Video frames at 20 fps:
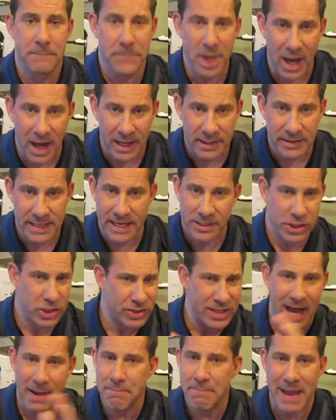but, and
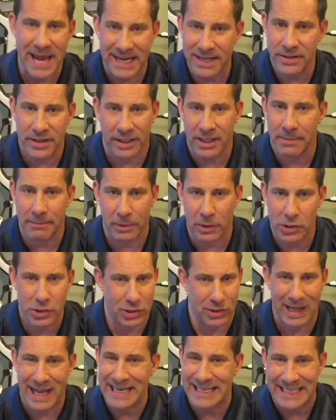she's not making the
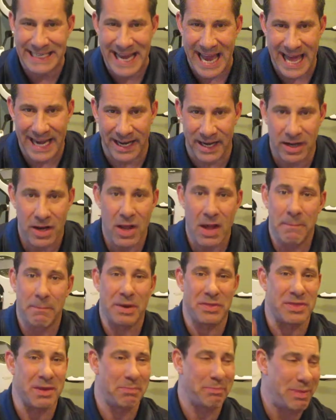commercial, I get it,
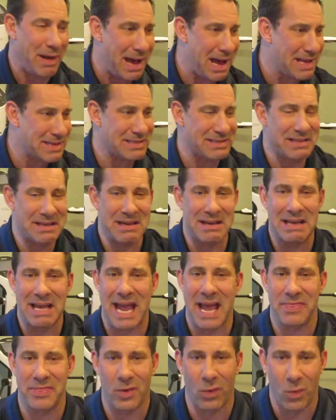but the pasta
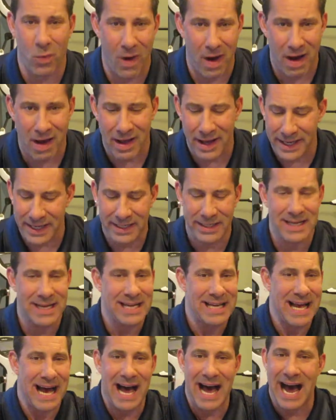and the wine
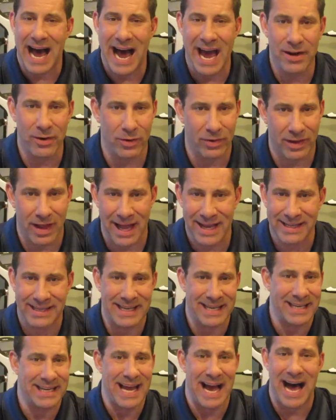I don't like
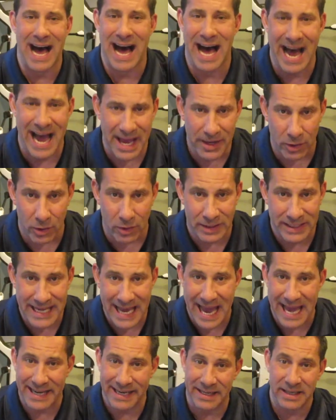it. I don't
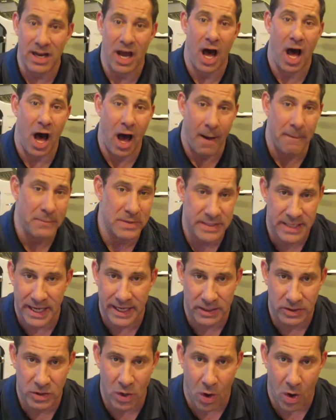get it. I'm
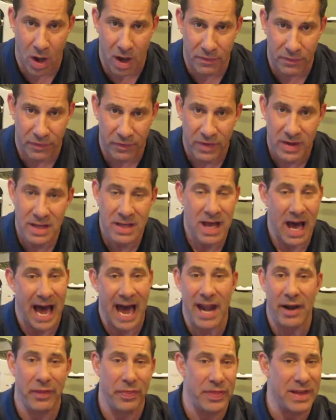ticked off.
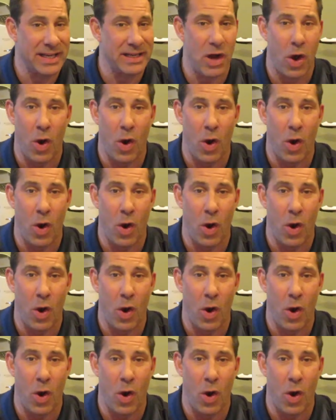I don't think